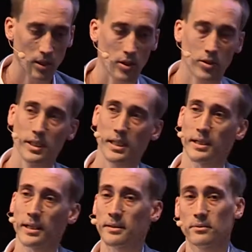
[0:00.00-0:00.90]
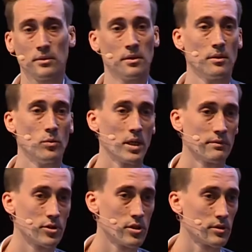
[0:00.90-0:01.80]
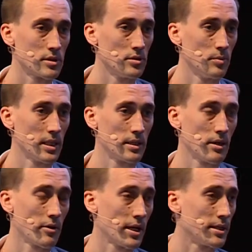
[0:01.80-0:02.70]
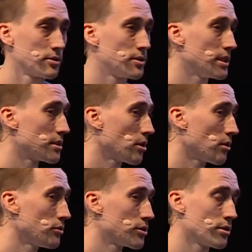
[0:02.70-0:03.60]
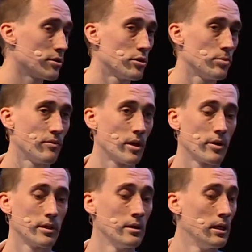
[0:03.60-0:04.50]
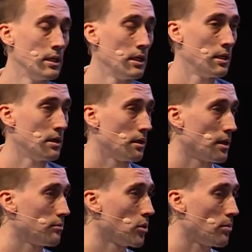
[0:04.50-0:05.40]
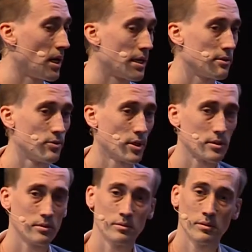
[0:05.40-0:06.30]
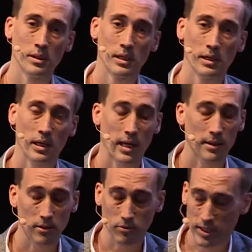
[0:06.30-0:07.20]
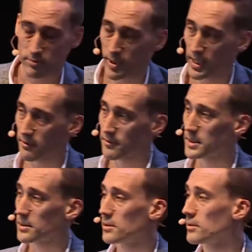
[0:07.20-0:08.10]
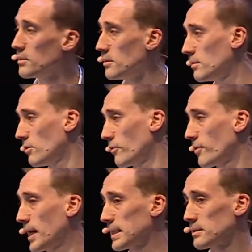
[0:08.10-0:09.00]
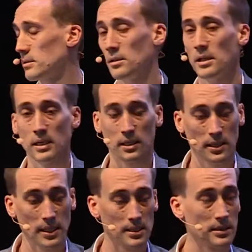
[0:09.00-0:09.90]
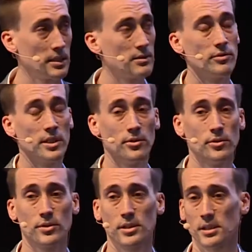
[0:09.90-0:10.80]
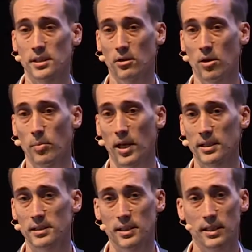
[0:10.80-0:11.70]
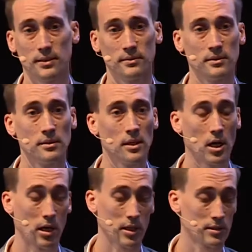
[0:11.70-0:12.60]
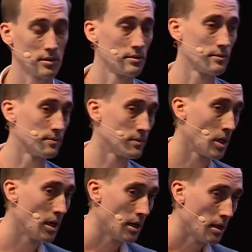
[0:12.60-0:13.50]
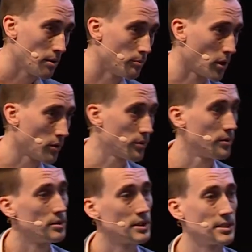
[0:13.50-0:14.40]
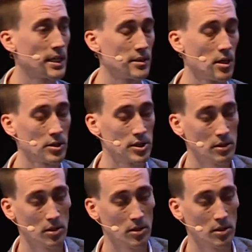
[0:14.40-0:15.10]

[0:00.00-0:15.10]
On DNA, we have chosen to build our IoT solution on top of our mobile network. And the great benefit of that is that it reduces the complexity a lot. Both the technology